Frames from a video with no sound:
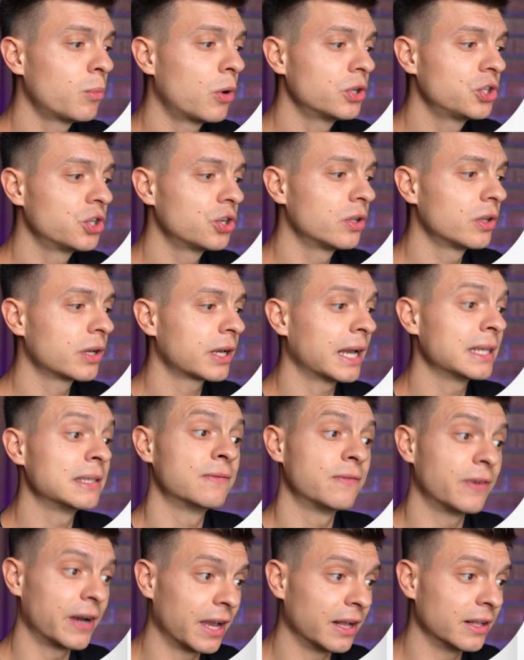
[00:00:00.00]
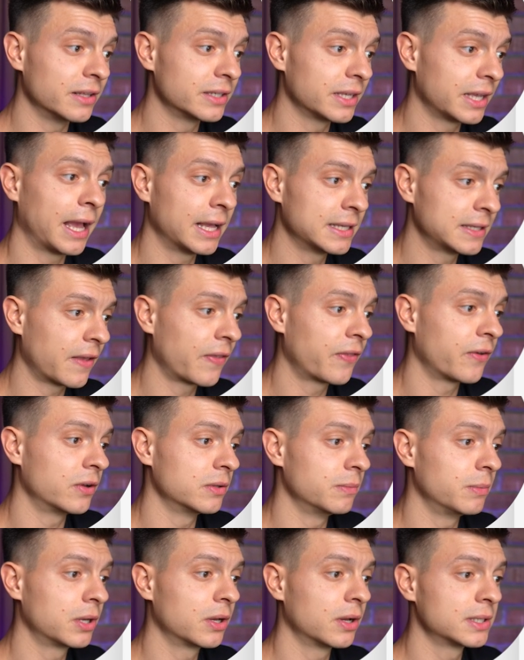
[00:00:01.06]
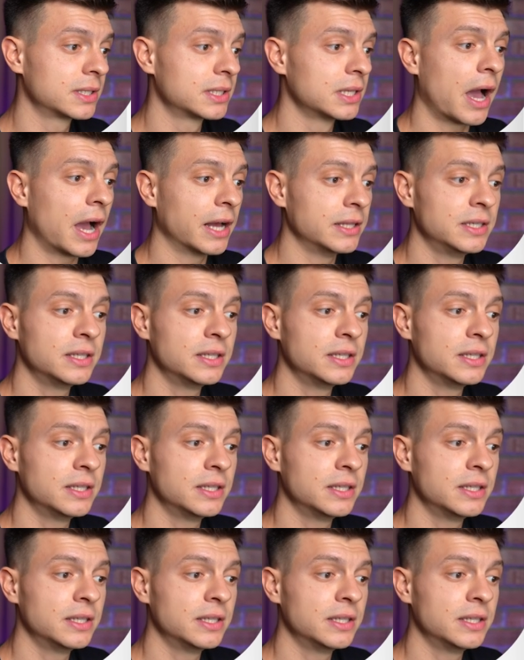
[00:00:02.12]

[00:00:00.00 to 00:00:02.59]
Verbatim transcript: module has failed, as I thought, because I